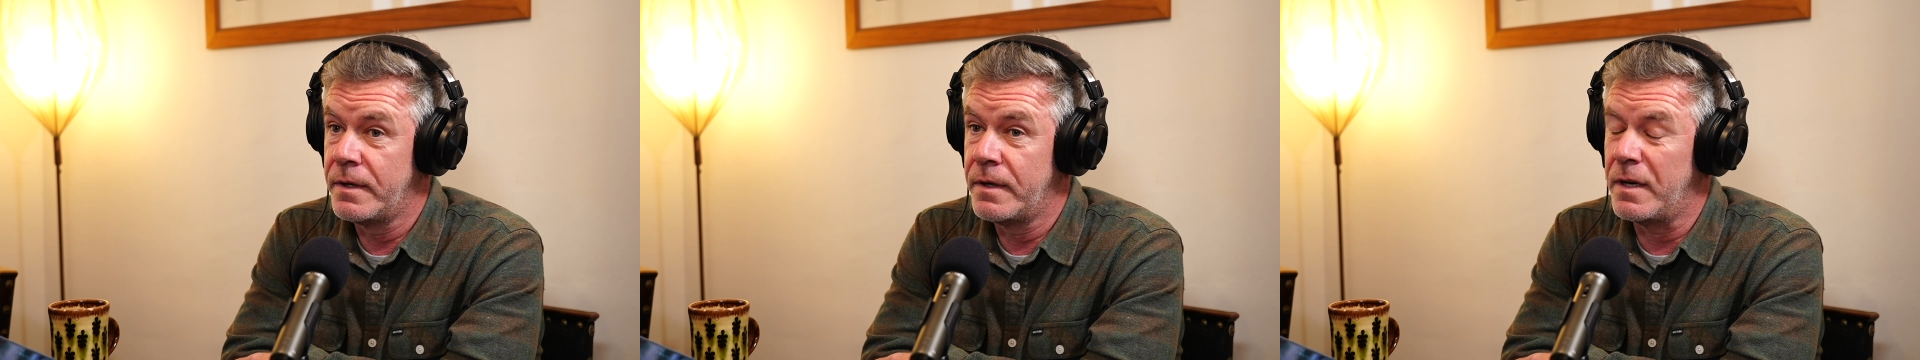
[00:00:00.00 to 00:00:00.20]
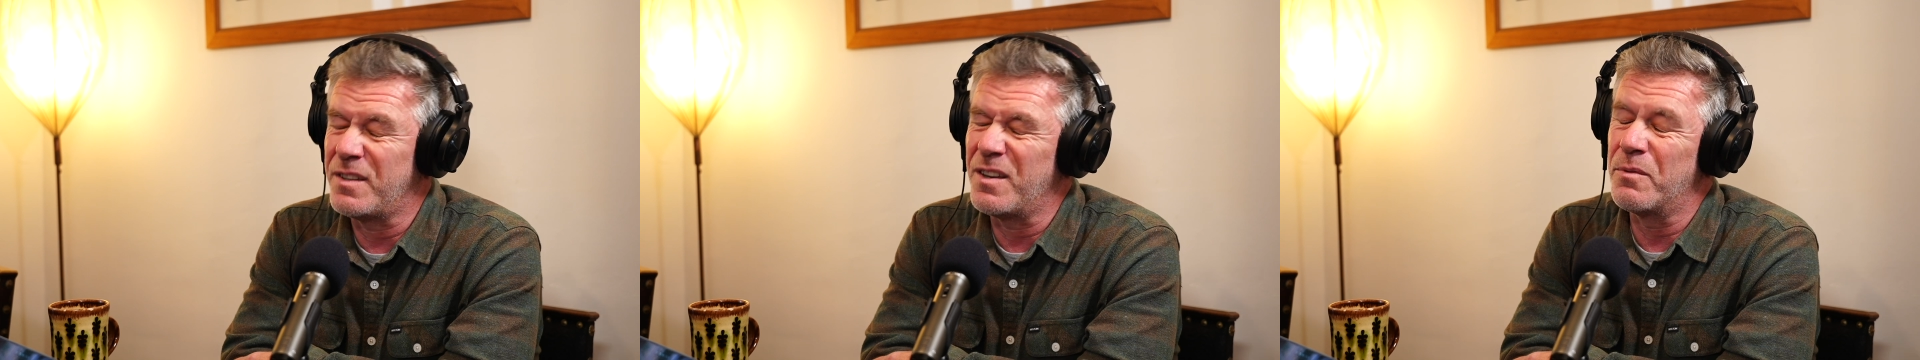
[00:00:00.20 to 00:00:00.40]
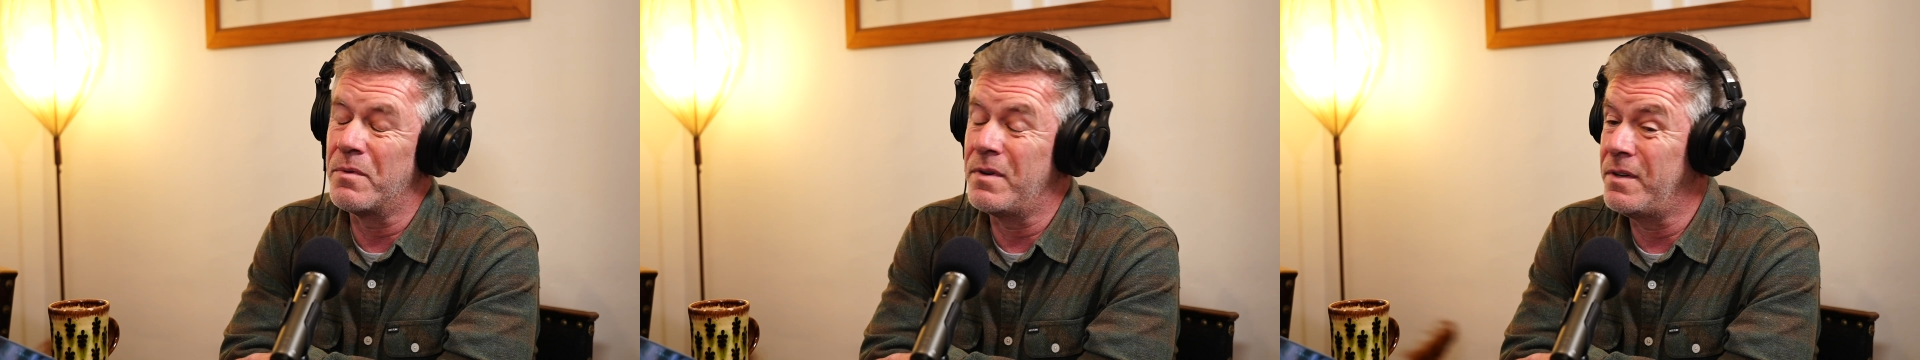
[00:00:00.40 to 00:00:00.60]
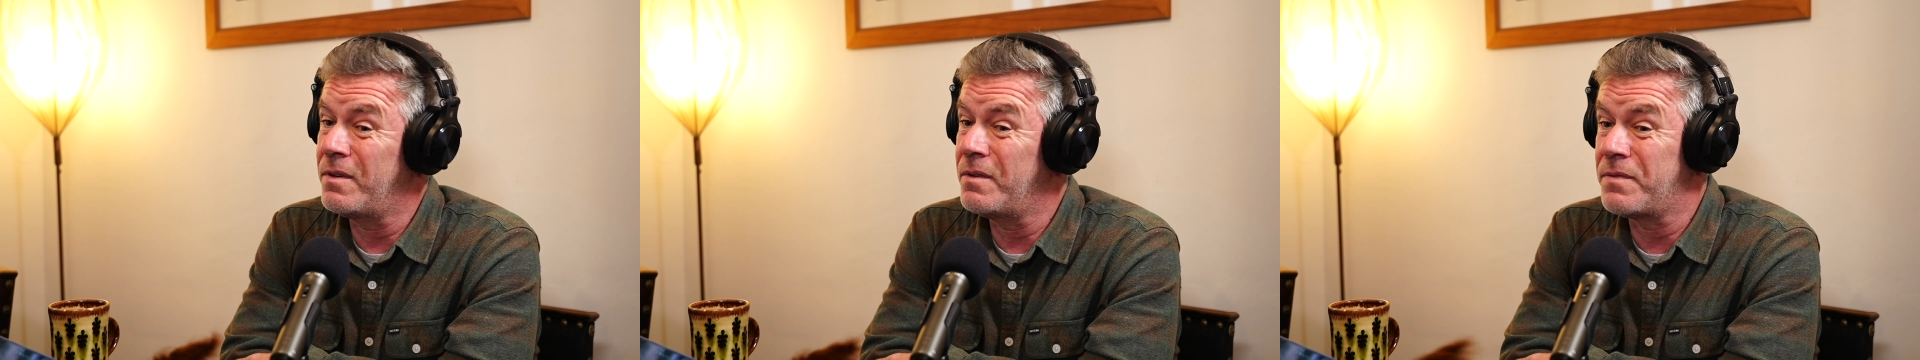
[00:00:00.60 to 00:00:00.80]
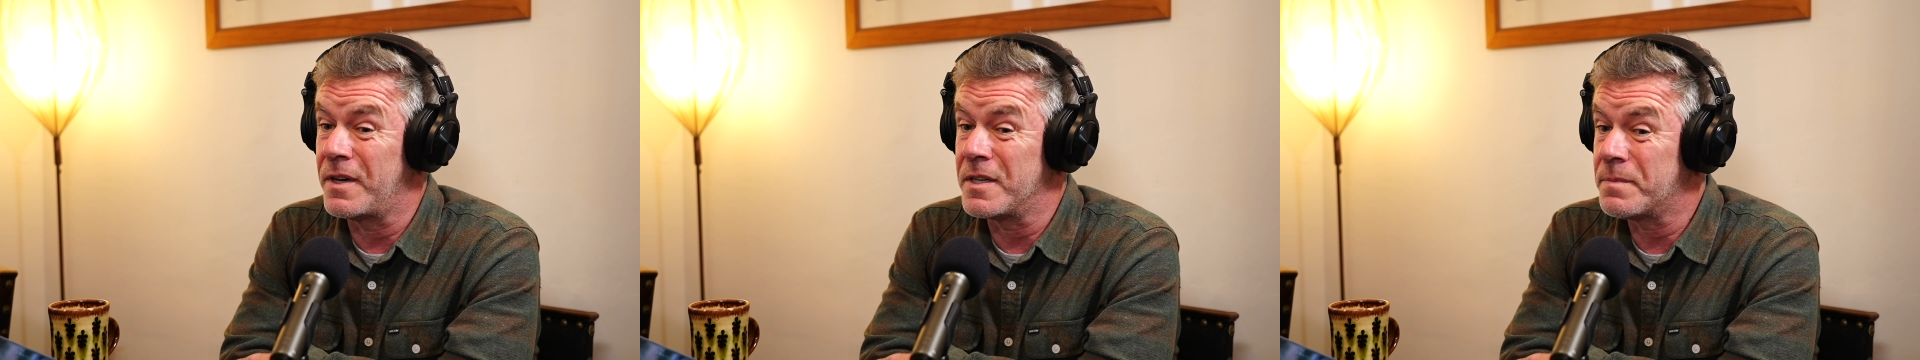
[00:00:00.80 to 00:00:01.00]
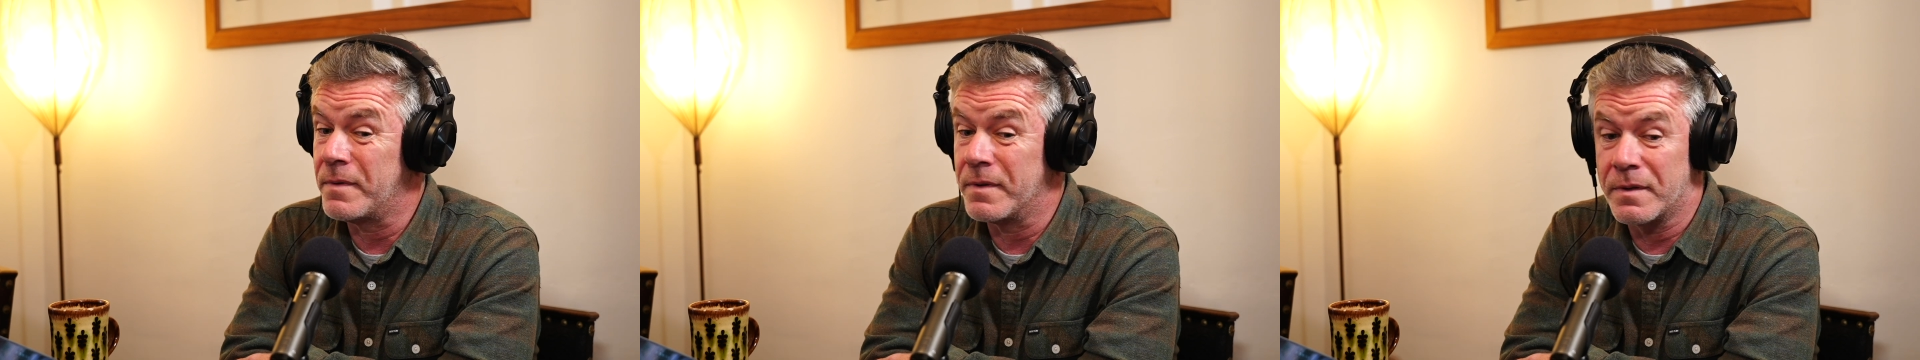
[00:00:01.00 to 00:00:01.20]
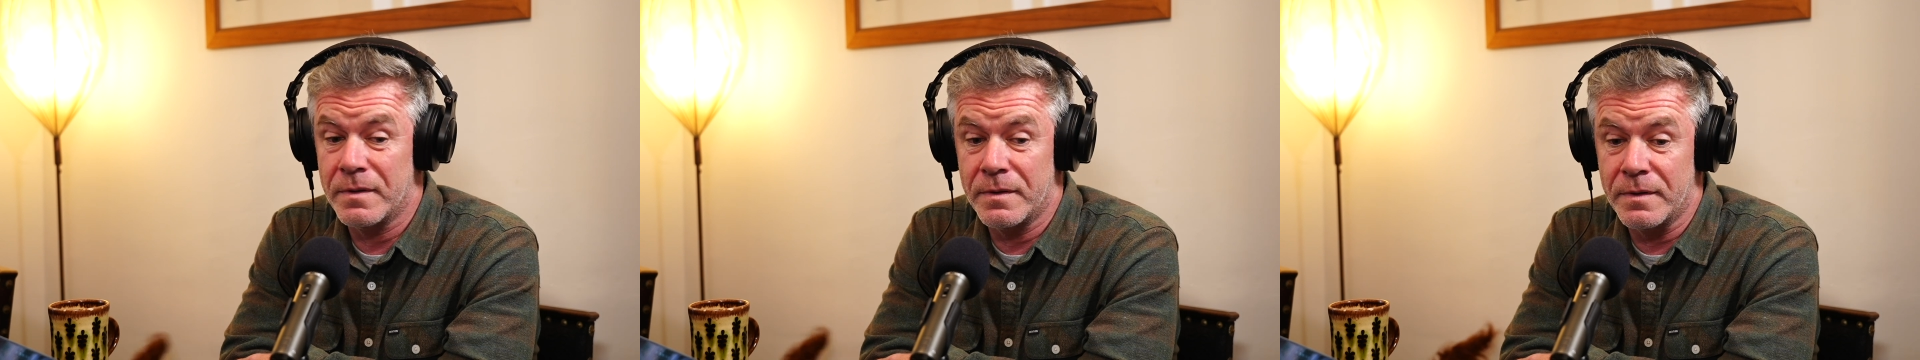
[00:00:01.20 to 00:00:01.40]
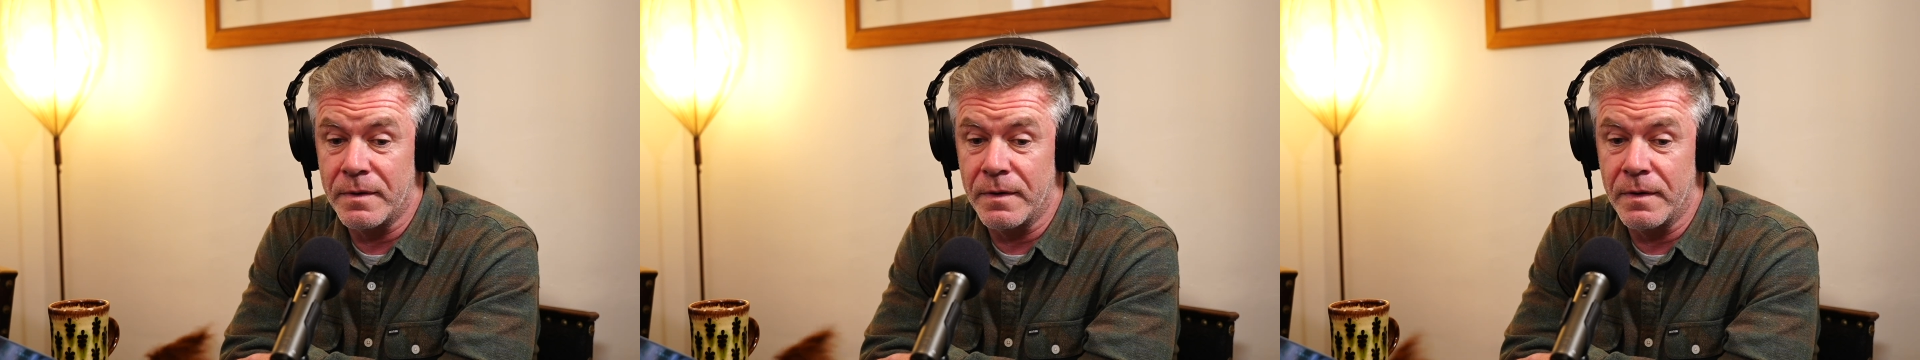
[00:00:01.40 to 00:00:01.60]
I don't really do Facebook.
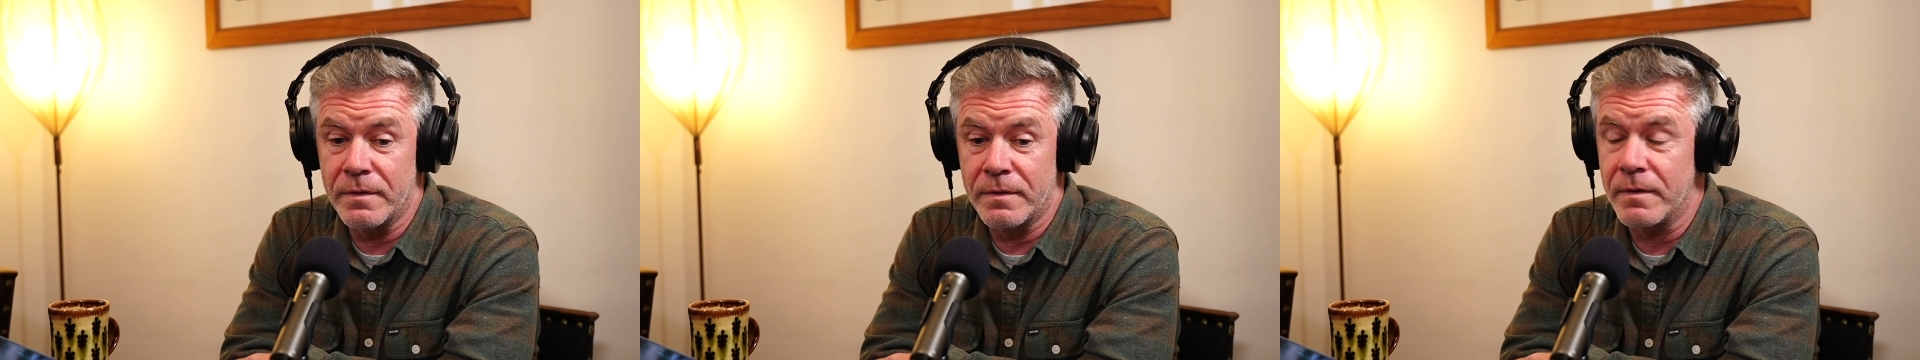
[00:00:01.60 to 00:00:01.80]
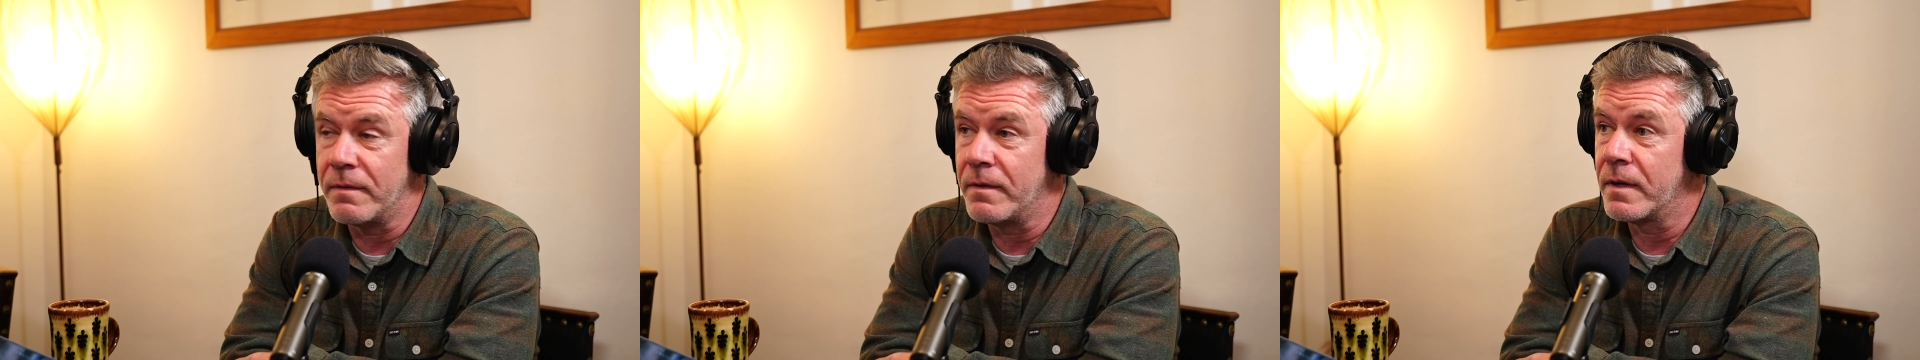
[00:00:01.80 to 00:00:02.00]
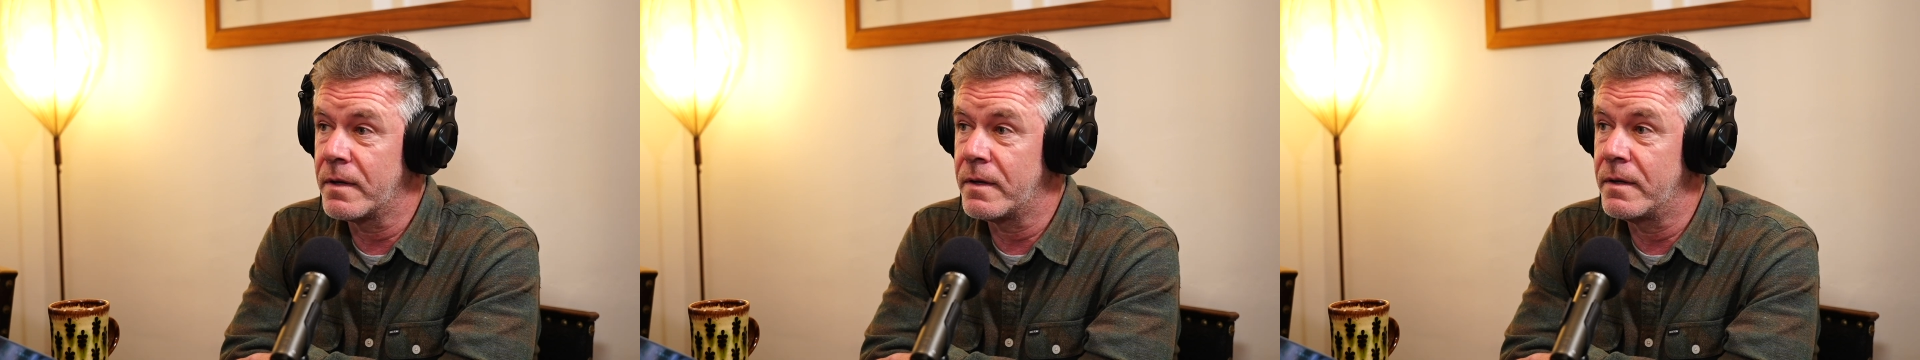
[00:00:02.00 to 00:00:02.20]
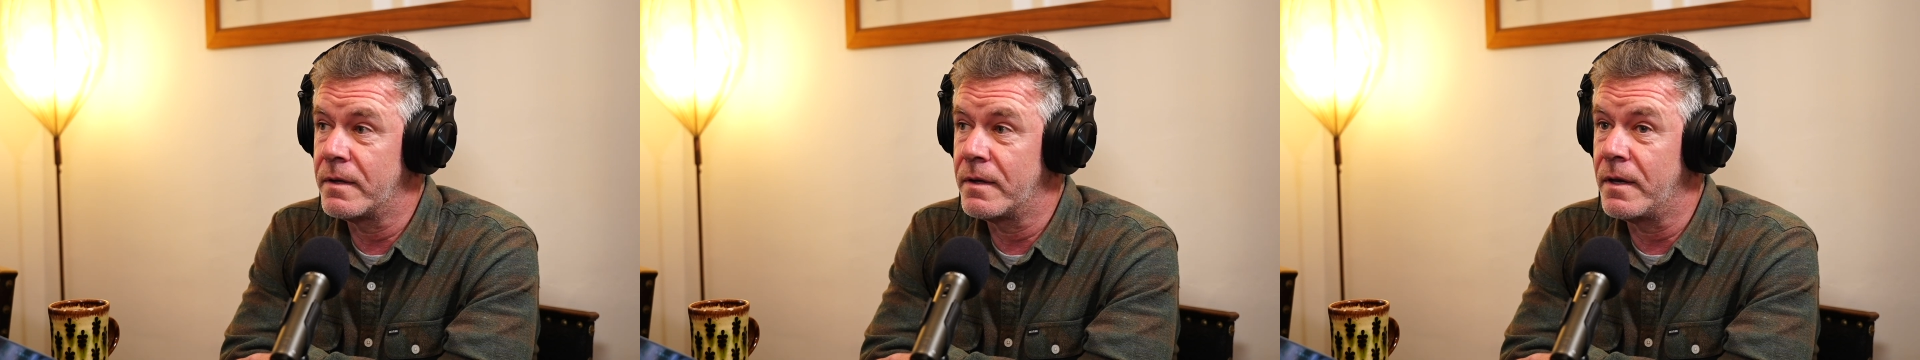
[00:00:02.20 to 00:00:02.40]
I don't like it.